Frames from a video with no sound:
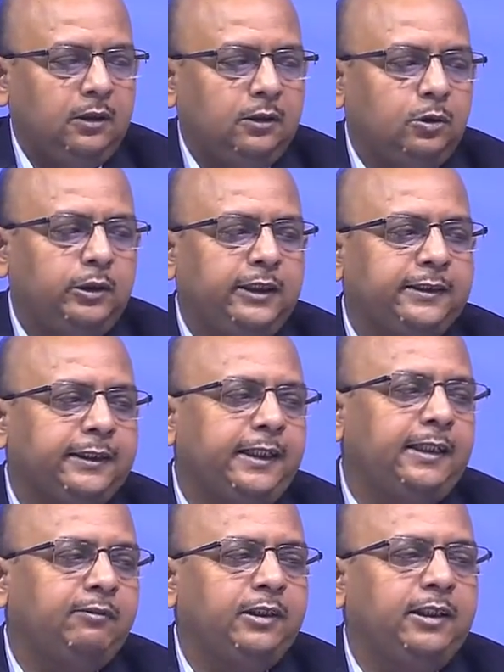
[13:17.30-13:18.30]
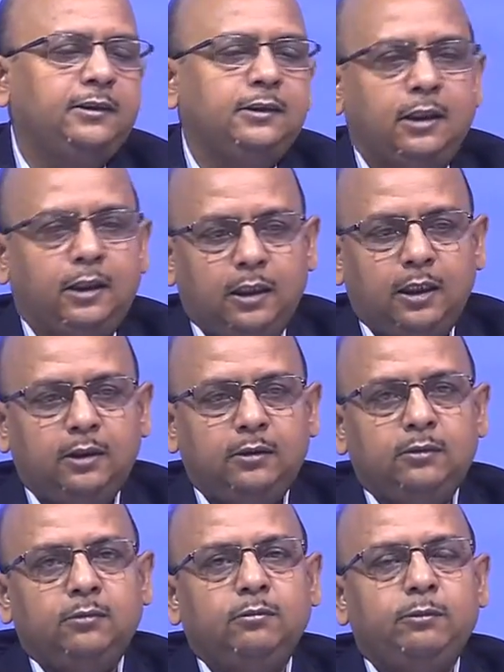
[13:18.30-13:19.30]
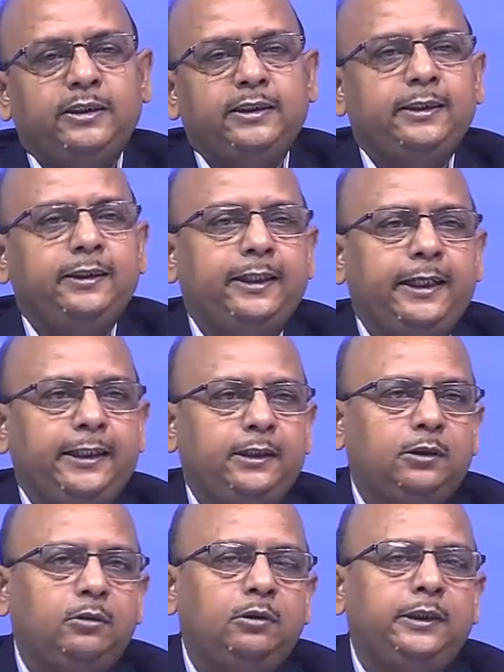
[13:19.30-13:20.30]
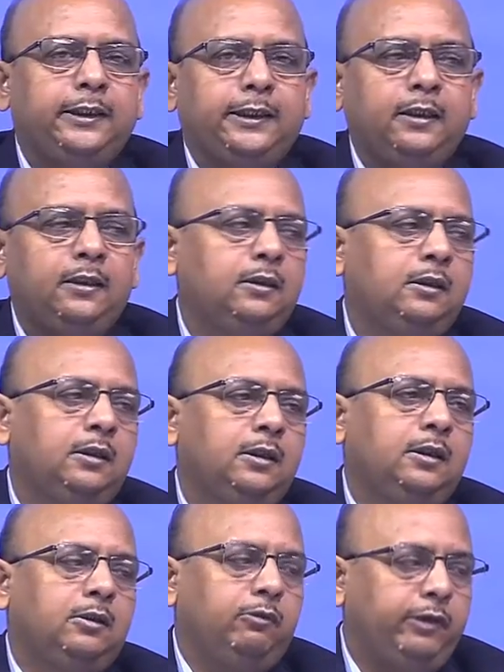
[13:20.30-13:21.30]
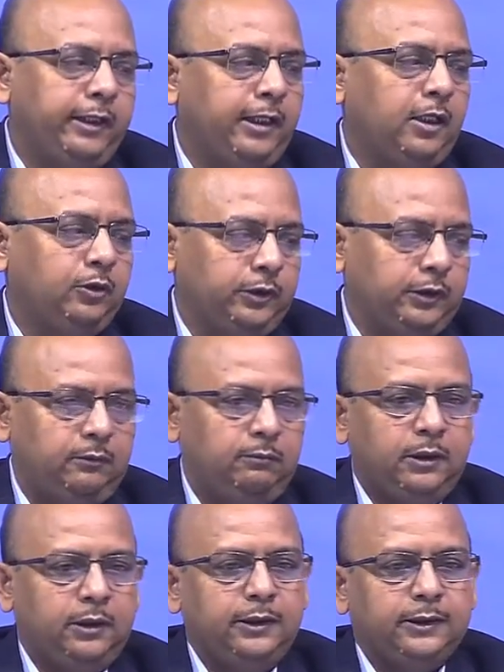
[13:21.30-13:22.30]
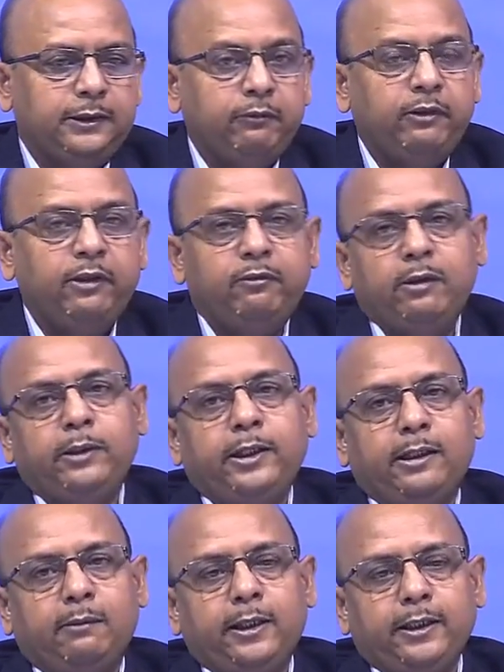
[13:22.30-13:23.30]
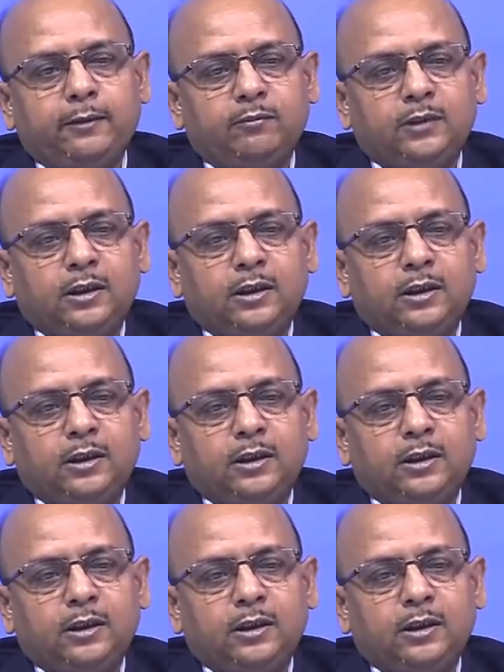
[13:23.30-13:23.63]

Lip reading: So, these kind of things are basically related to data warehousing, but it is different from data mining.